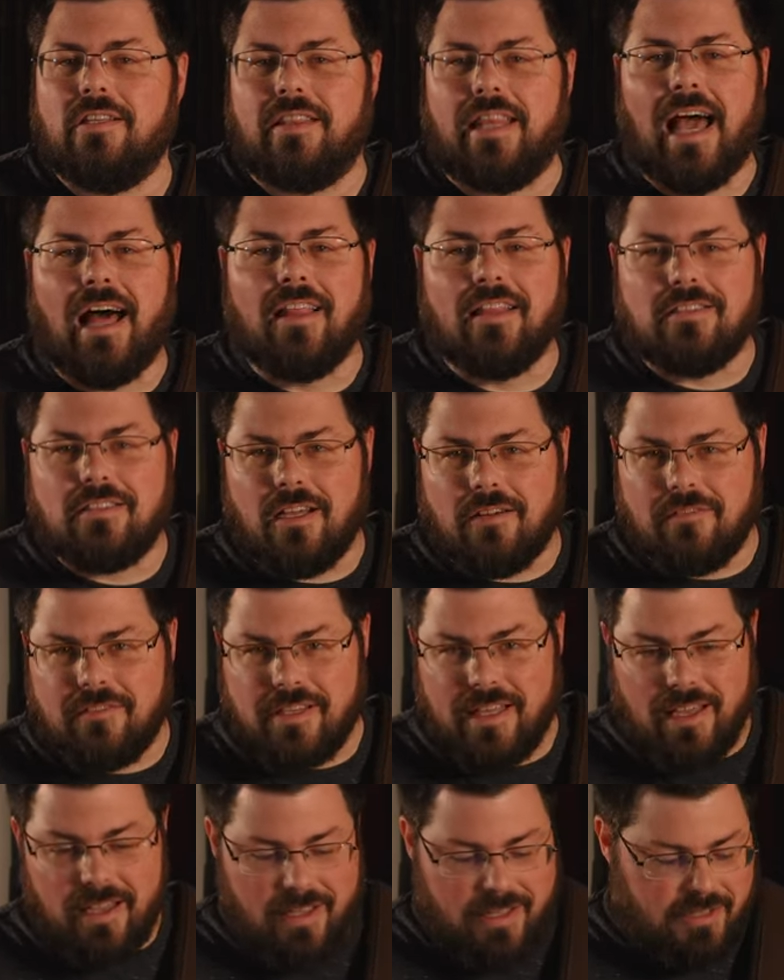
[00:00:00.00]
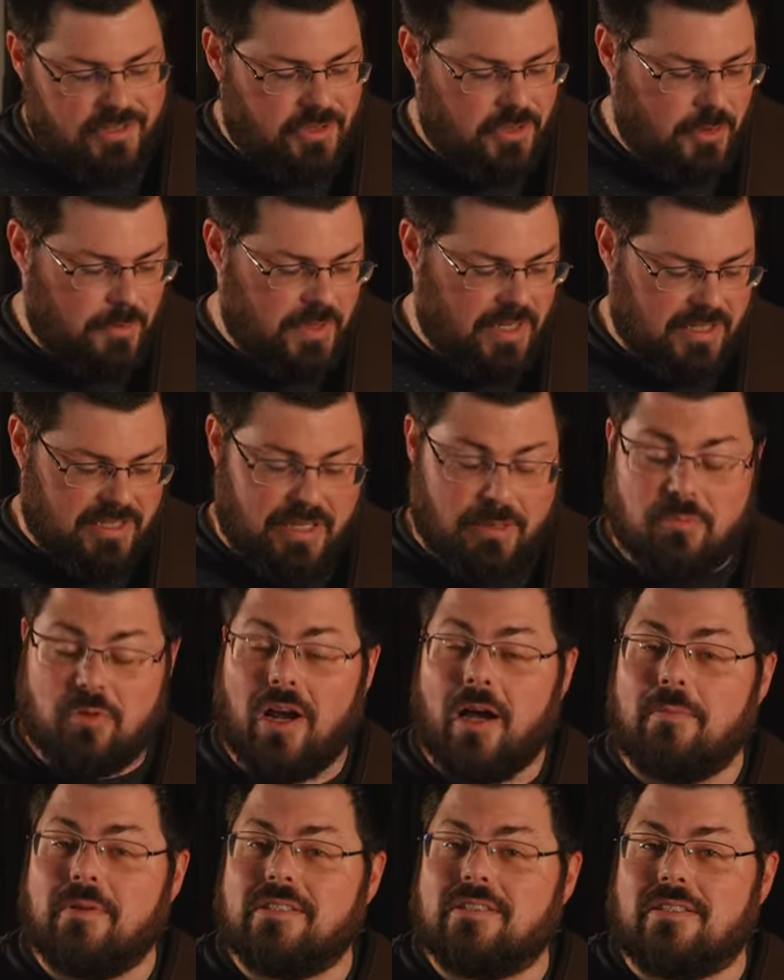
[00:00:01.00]
Now let's cover that intro because I
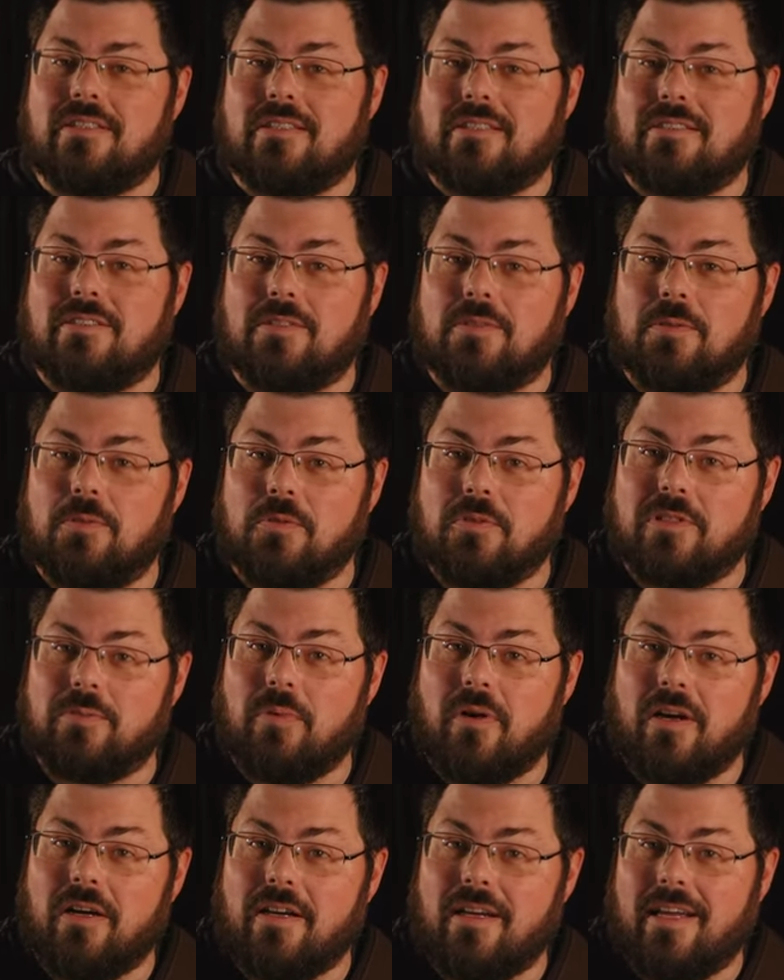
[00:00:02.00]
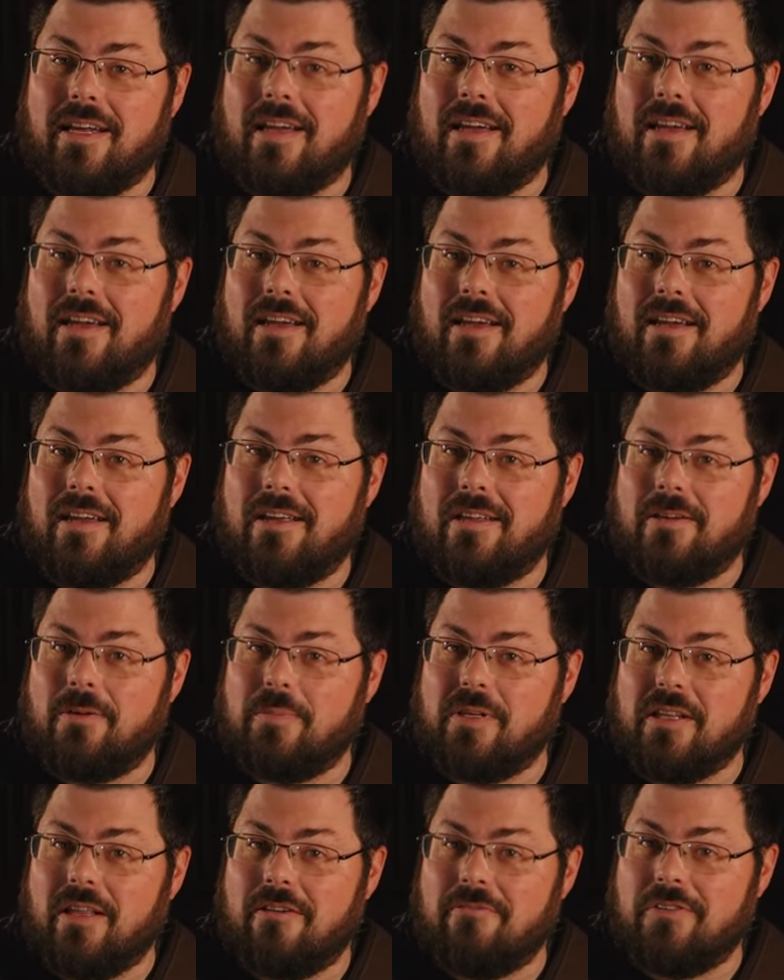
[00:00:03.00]
promised, and it's the coolest part and it'll
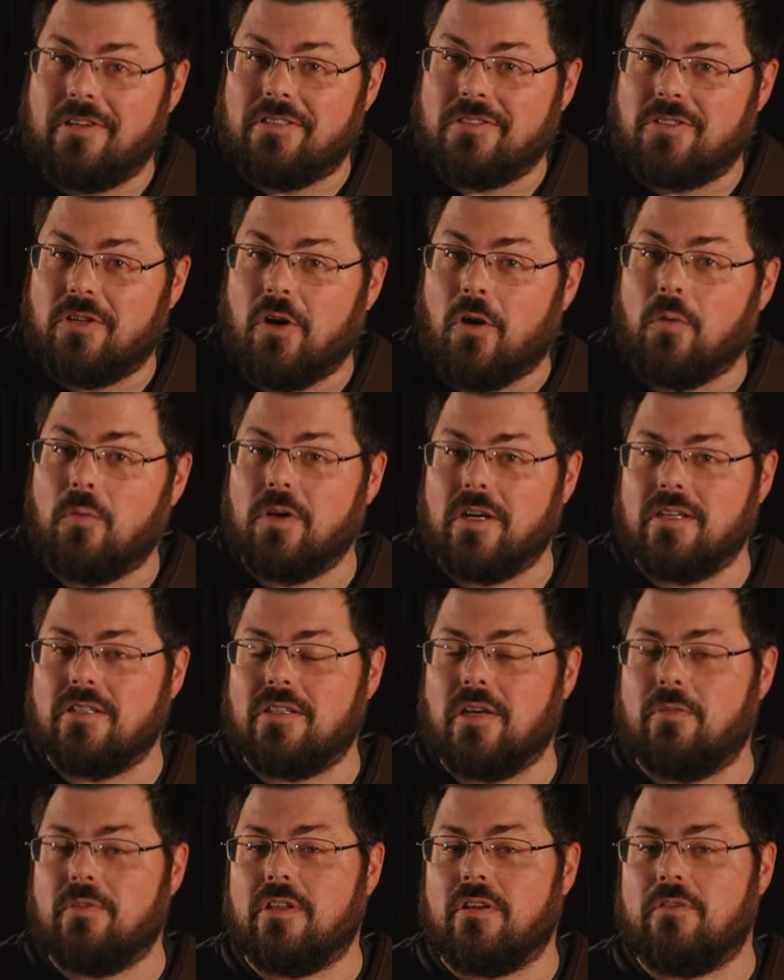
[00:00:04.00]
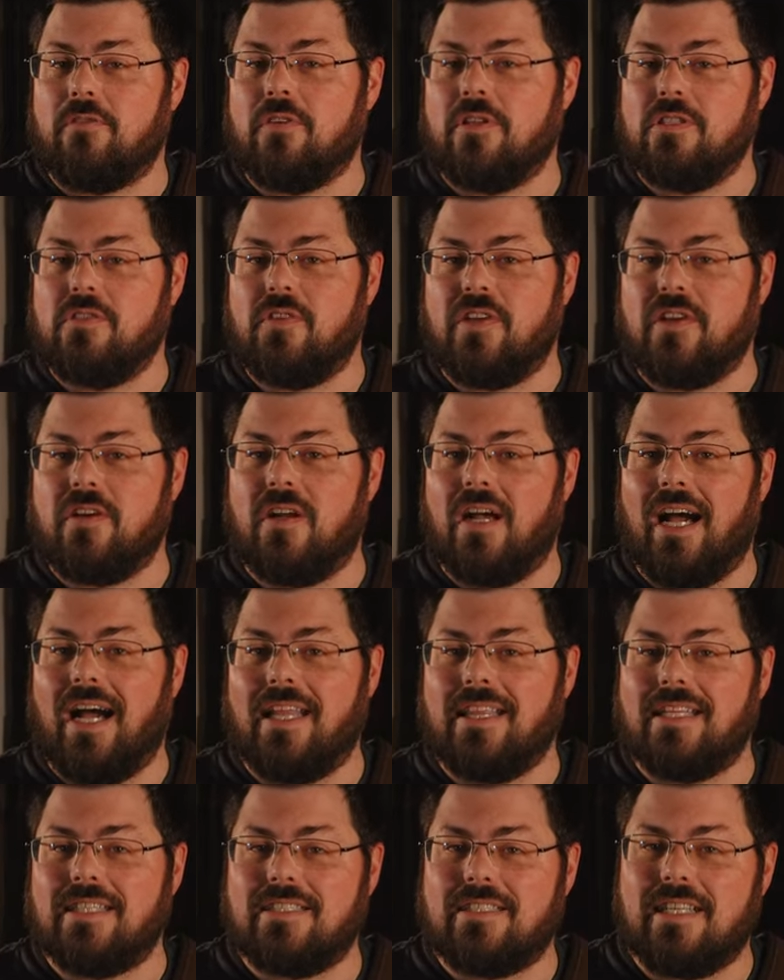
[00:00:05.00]
be a lot of fun. So we're going to start with our first finger
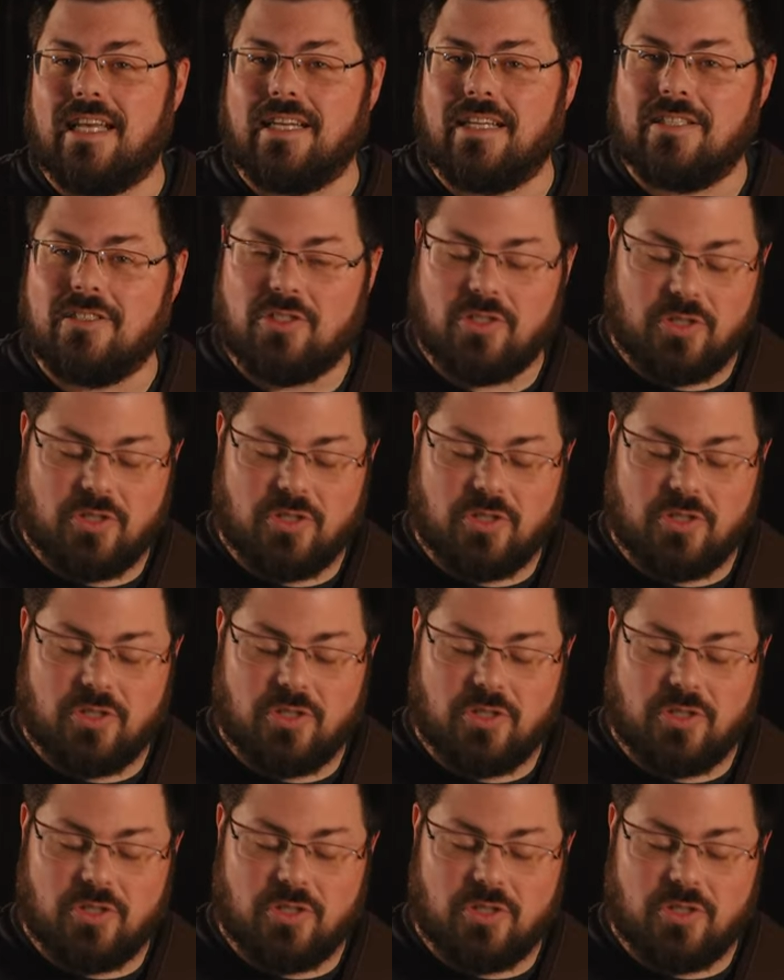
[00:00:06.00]
on the second